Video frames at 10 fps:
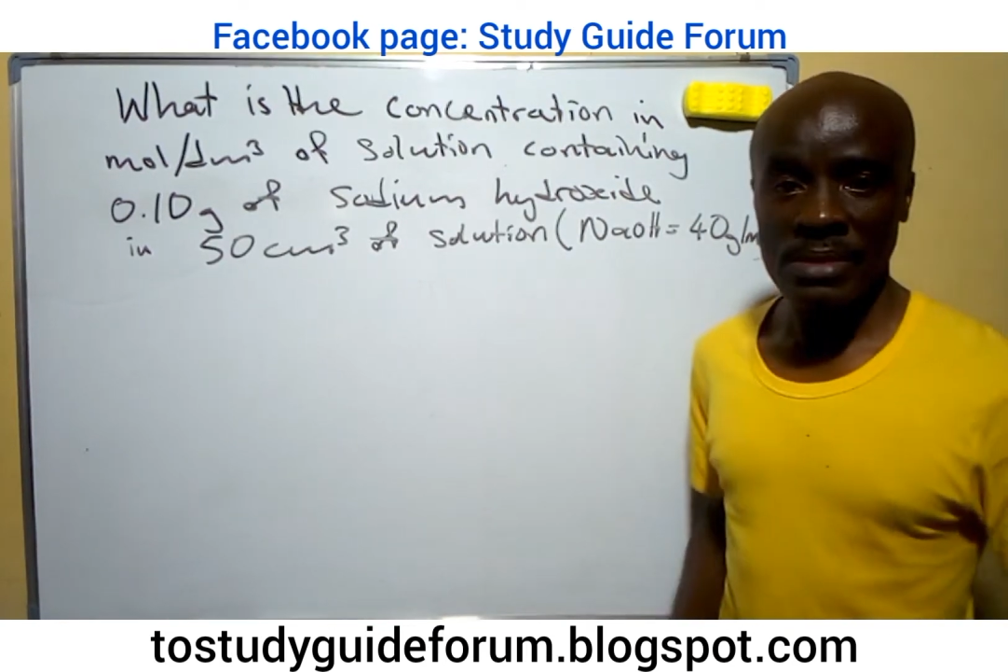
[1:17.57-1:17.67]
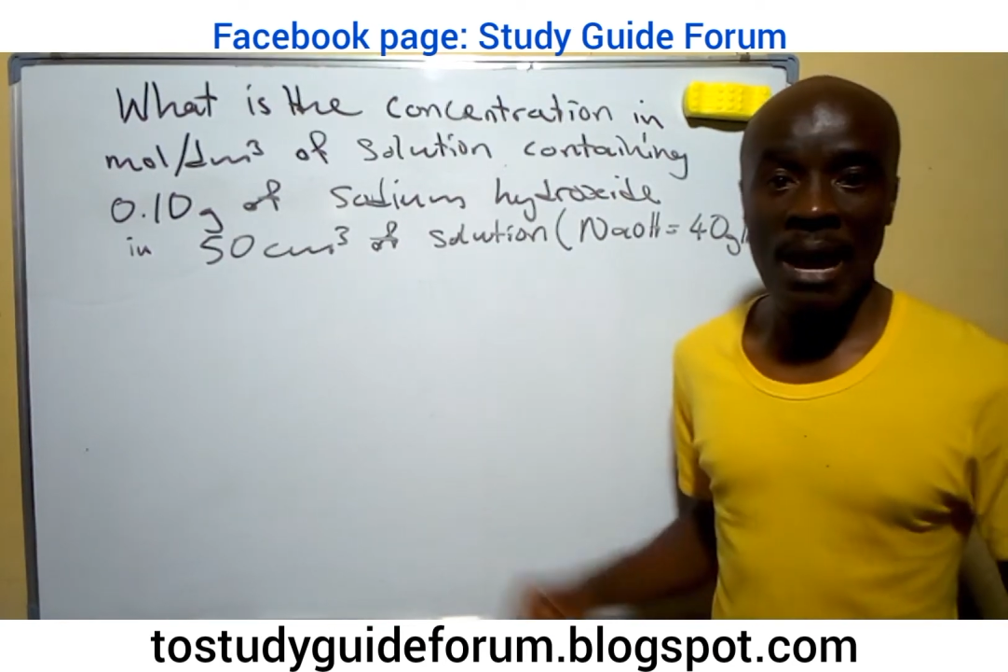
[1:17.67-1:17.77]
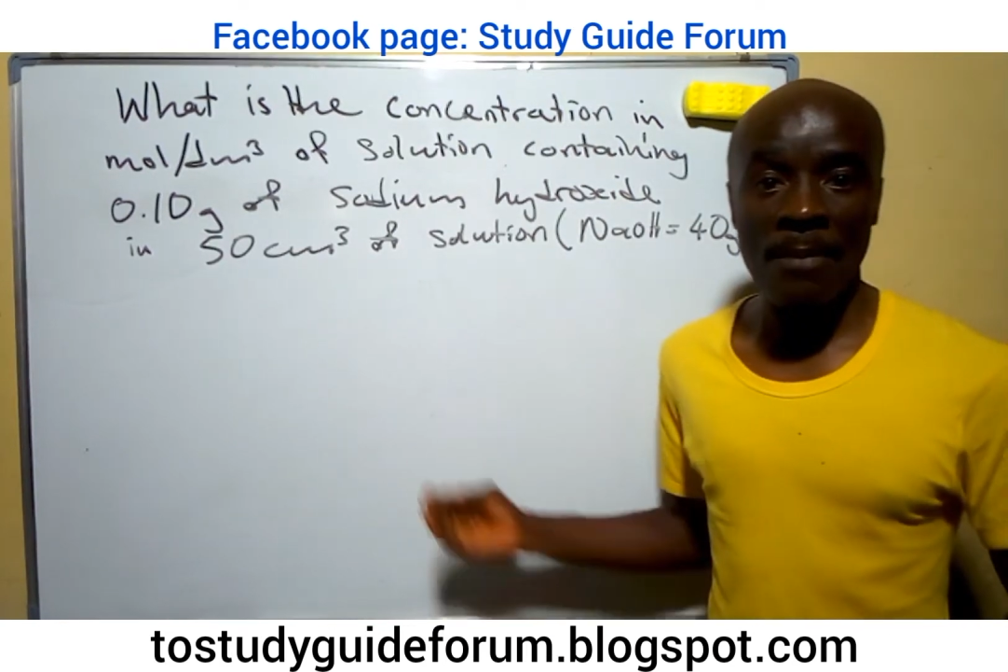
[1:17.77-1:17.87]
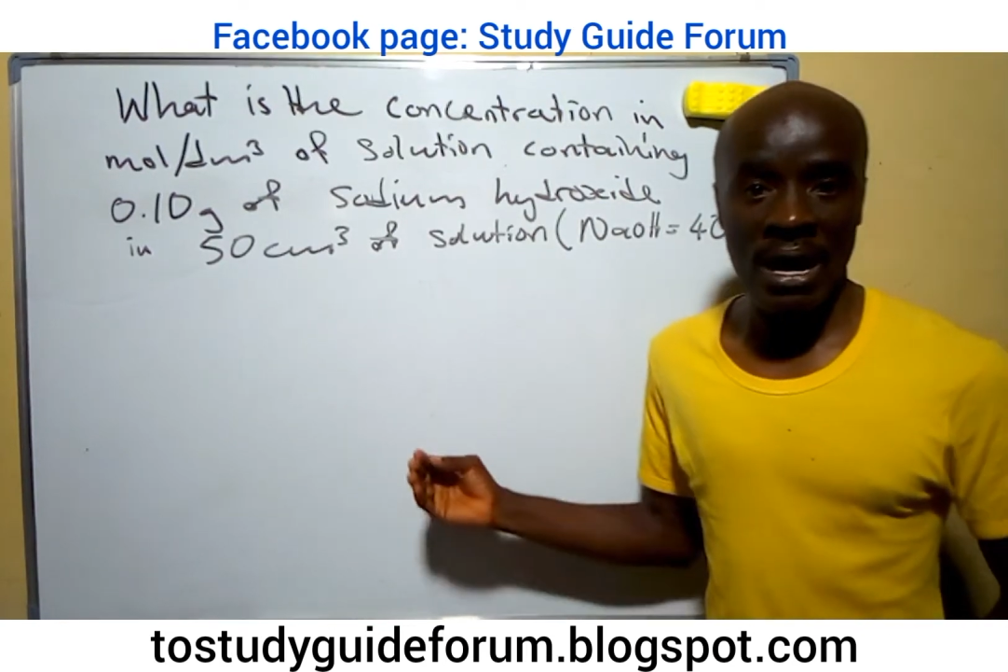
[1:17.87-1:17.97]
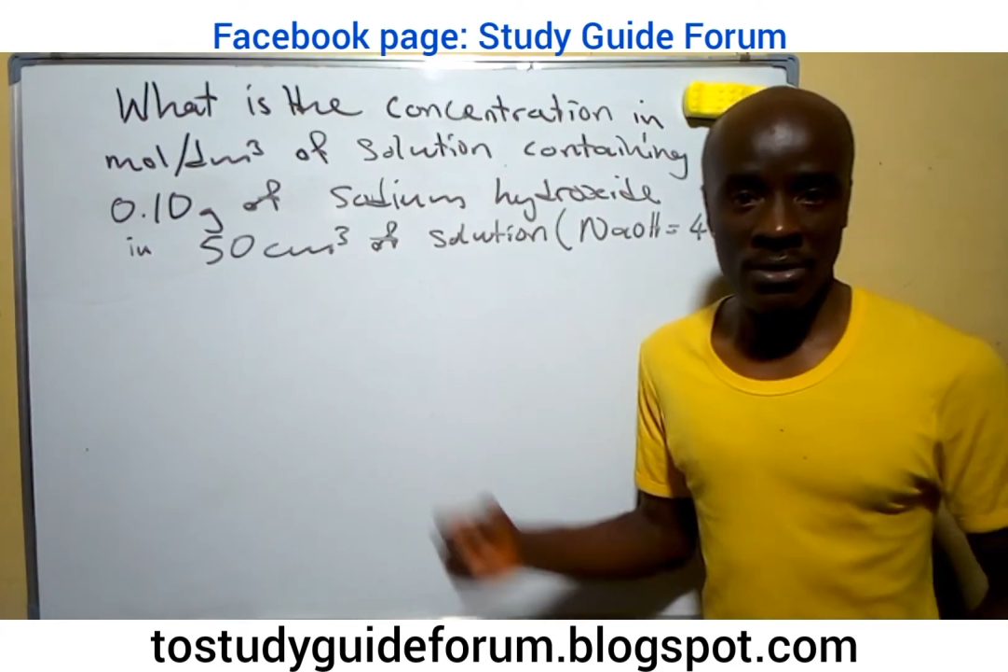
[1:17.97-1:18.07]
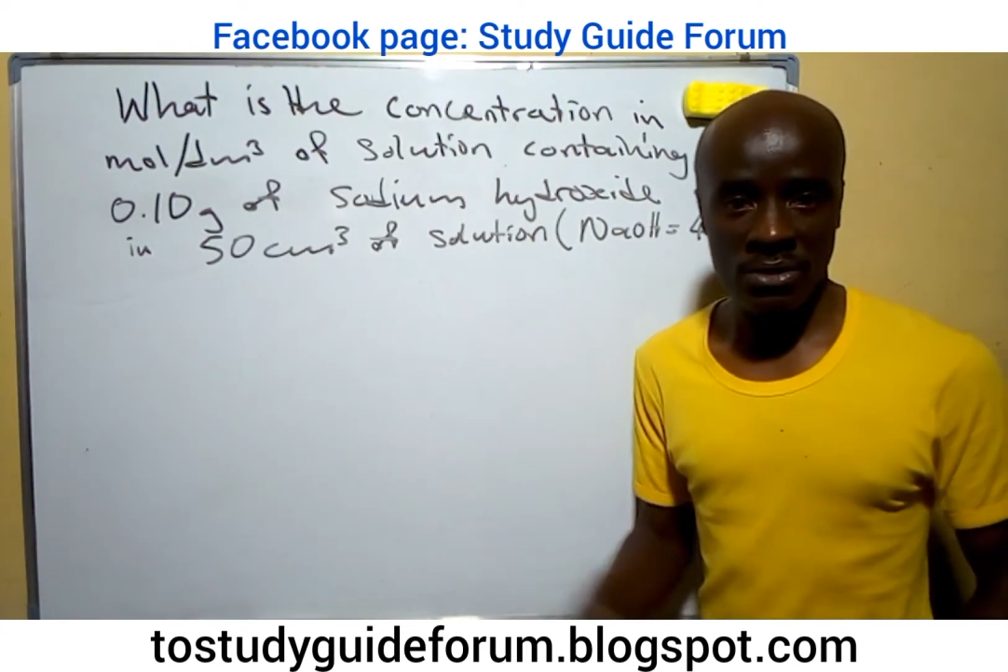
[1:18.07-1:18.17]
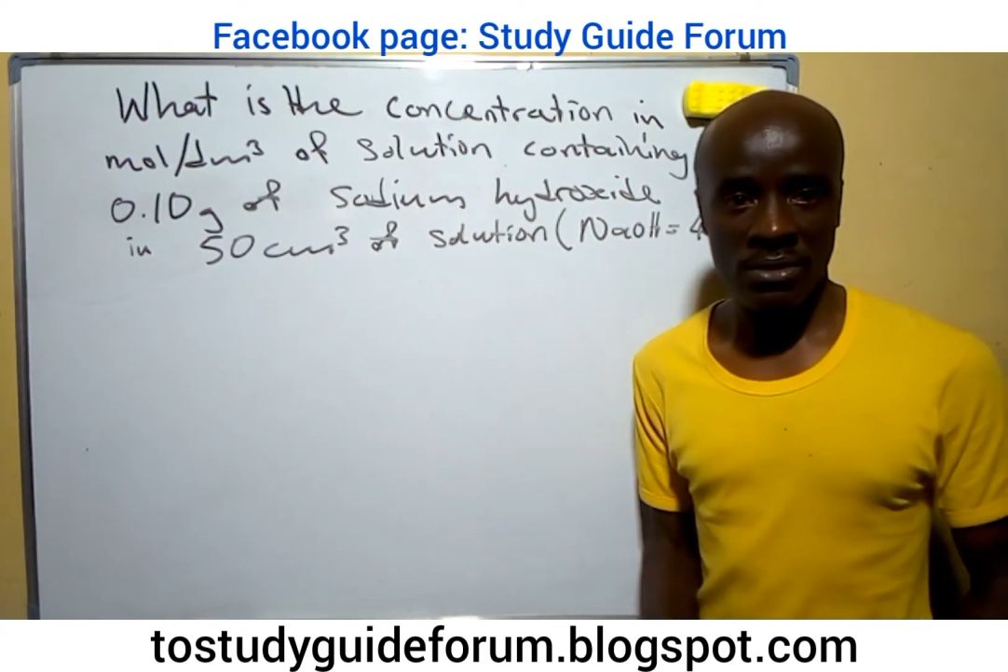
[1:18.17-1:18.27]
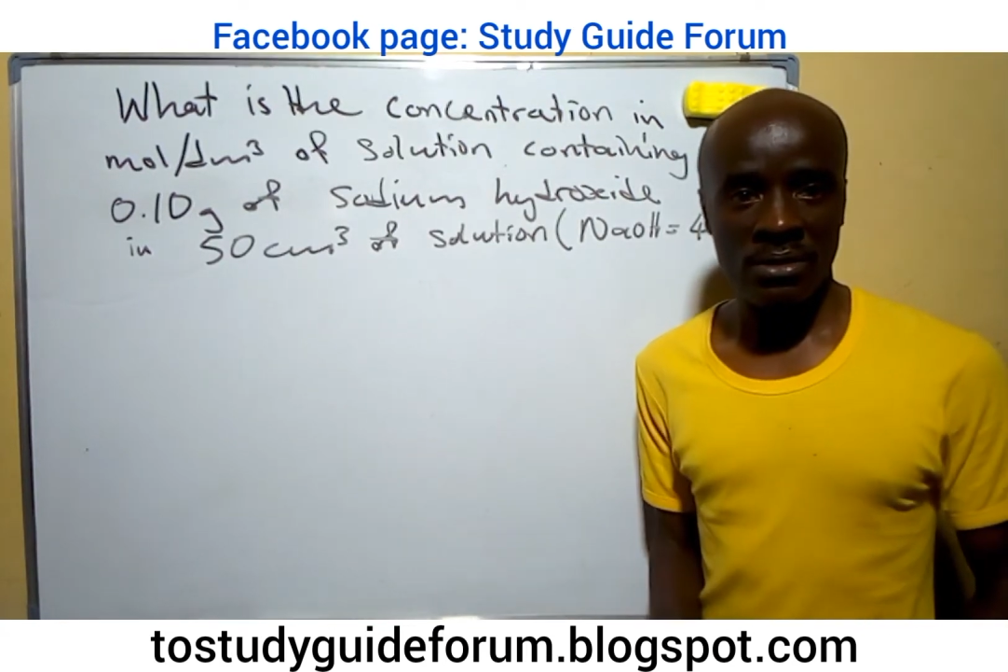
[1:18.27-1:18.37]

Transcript: amount